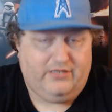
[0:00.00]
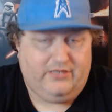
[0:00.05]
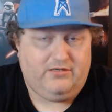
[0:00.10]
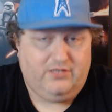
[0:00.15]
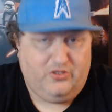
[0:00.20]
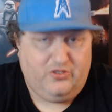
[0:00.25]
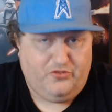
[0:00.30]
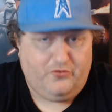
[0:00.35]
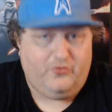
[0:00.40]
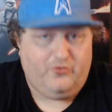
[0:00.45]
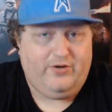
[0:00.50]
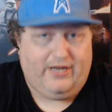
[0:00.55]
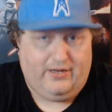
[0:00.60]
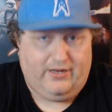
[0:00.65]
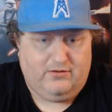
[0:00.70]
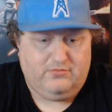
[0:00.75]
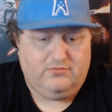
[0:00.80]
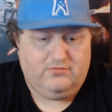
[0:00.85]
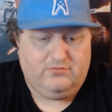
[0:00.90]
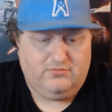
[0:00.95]
he threw down.
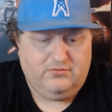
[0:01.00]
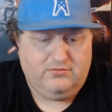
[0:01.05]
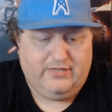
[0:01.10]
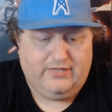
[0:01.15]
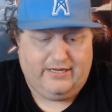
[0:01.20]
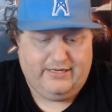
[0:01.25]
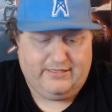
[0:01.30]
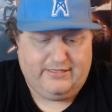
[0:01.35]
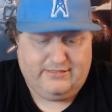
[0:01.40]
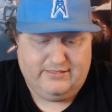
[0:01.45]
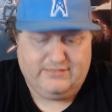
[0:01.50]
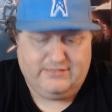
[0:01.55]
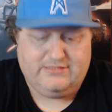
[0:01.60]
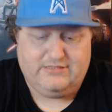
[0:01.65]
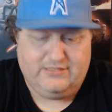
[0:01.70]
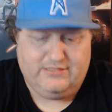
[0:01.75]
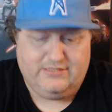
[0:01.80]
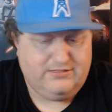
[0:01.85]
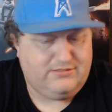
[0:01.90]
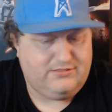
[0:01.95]
Like, this
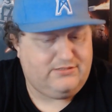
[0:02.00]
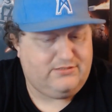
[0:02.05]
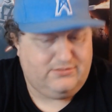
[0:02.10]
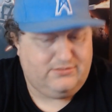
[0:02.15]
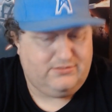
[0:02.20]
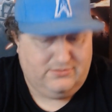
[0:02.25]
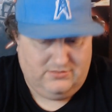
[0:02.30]
is...